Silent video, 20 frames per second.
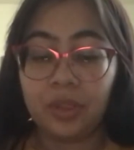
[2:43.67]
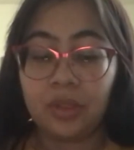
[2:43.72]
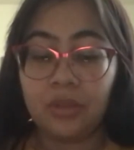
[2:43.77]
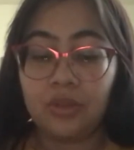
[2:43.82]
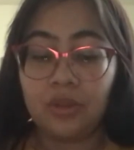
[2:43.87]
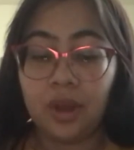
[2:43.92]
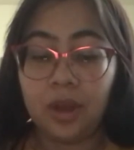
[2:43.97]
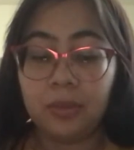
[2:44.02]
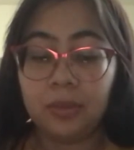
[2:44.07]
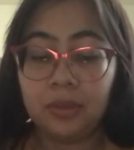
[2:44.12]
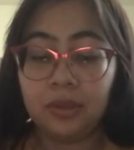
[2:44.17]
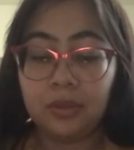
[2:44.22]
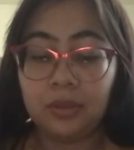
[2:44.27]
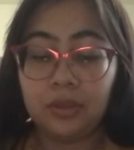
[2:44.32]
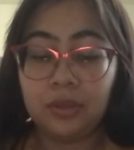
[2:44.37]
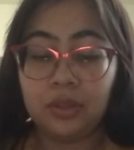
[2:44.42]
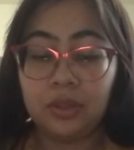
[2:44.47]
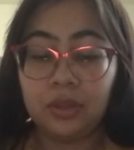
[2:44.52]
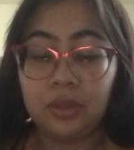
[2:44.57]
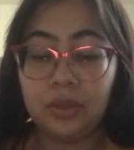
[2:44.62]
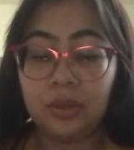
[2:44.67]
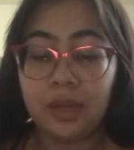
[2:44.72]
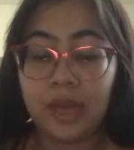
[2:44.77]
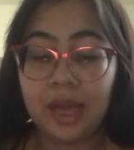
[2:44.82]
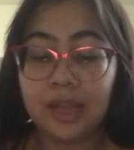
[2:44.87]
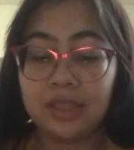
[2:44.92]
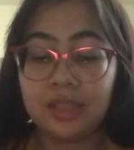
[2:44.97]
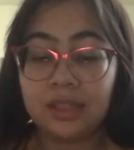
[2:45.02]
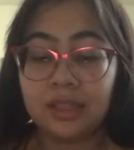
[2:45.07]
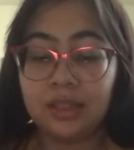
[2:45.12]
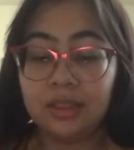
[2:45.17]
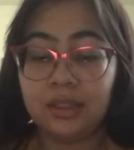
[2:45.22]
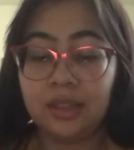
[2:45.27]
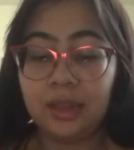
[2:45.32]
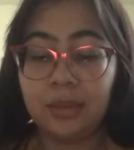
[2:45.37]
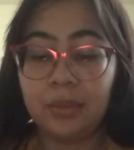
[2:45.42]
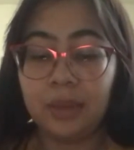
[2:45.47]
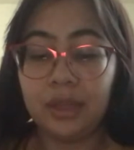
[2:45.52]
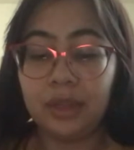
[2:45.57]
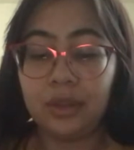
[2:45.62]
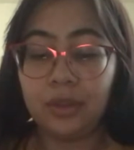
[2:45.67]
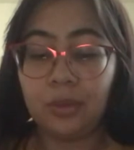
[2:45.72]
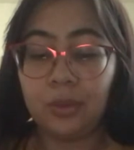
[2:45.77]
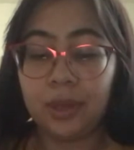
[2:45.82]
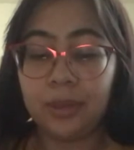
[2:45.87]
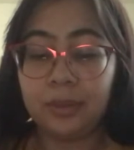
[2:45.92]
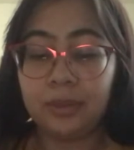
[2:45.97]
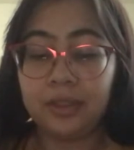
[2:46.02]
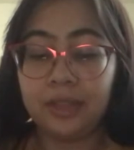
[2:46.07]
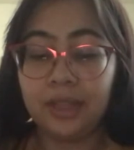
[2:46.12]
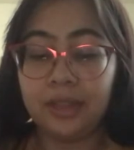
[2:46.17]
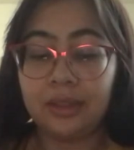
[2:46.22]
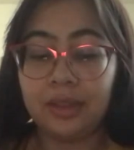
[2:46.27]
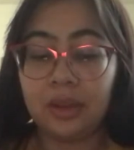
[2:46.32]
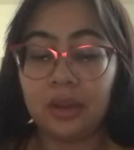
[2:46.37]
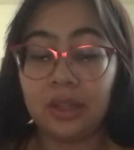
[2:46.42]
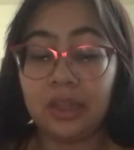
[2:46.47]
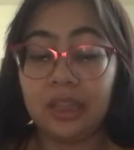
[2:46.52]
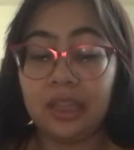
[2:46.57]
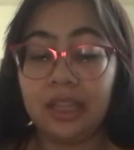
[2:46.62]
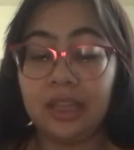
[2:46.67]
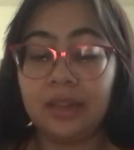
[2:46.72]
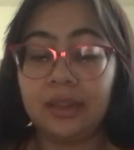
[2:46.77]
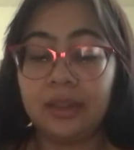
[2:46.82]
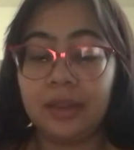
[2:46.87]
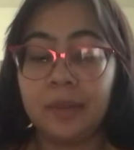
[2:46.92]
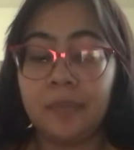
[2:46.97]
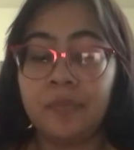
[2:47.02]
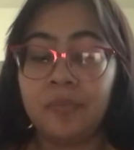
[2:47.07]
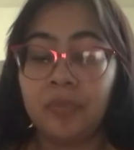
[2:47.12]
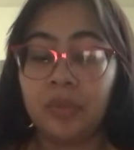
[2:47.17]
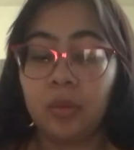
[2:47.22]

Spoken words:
Drops of dew catching the sun made the web stand out clearly.